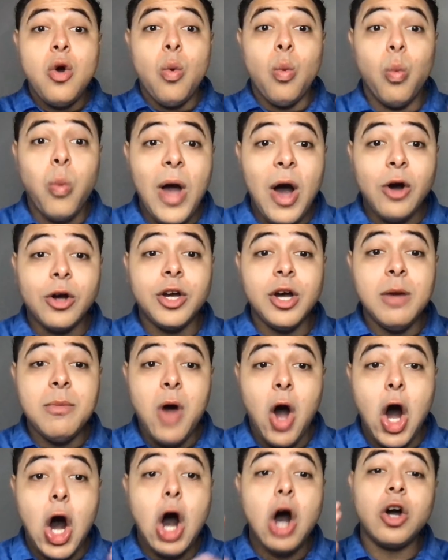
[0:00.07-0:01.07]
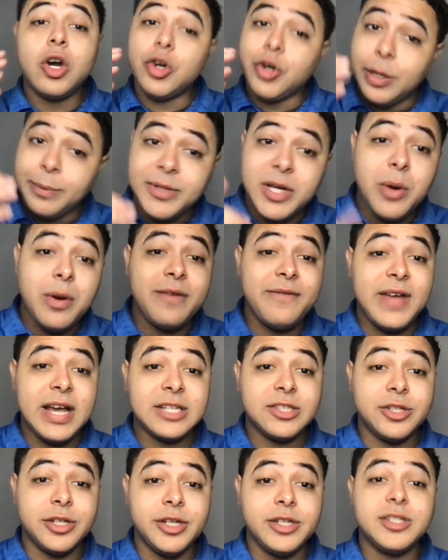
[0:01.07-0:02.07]
Welcome all crypto
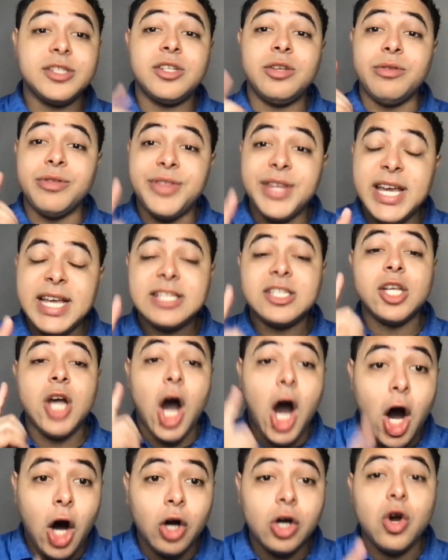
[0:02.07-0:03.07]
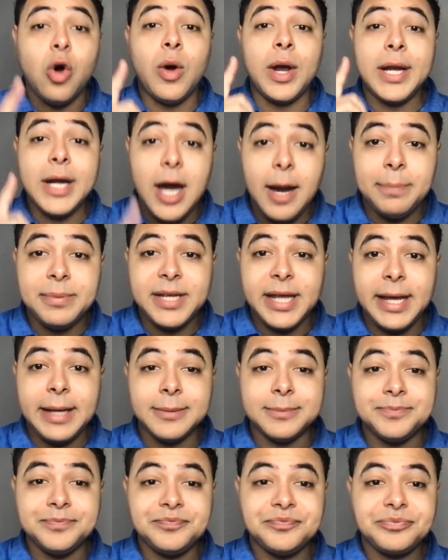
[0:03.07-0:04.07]
investors to this altcoin
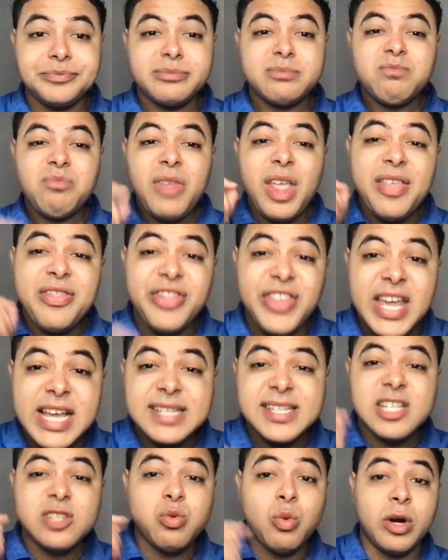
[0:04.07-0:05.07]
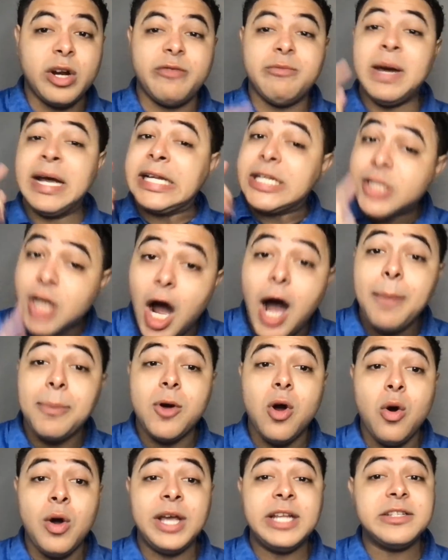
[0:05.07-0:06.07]
update. This is one of my
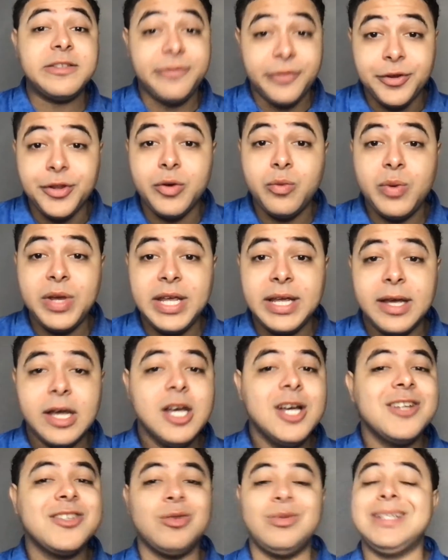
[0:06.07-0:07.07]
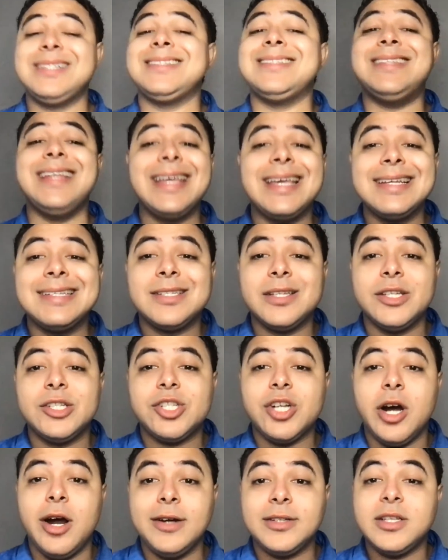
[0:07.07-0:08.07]
top coins for the week, so let's dig into
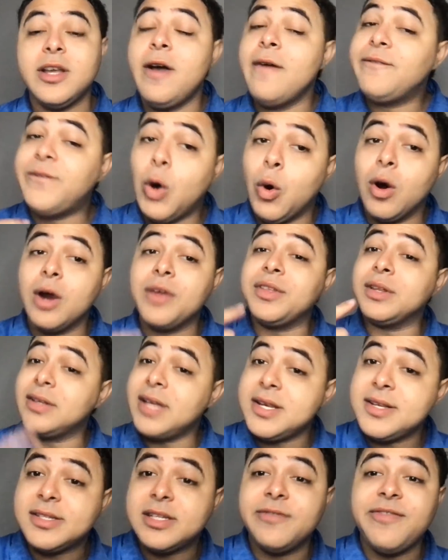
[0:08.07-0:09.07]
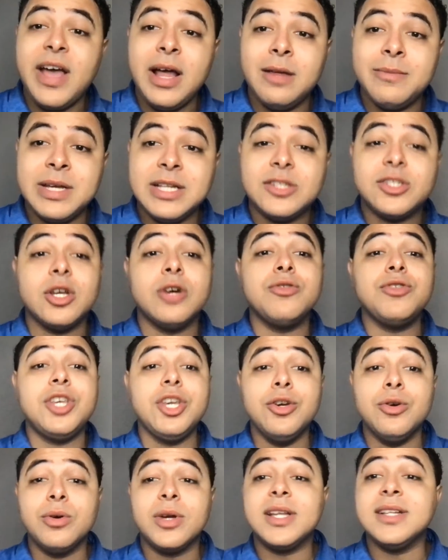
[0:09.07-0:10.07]
the charts for the latest developments so
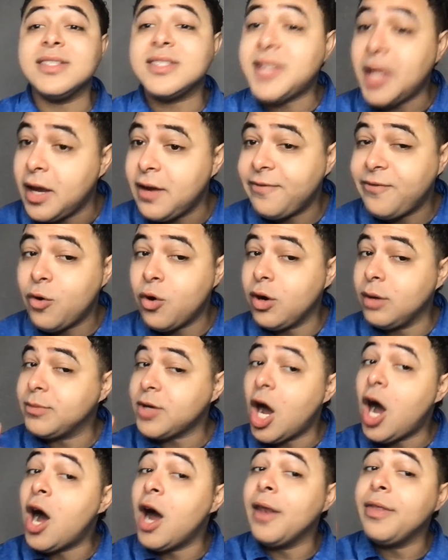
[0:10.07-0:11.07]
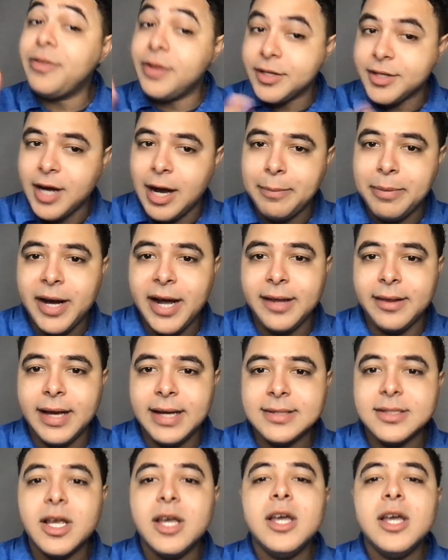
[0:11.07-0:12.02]
you can stay informed on the top highlights.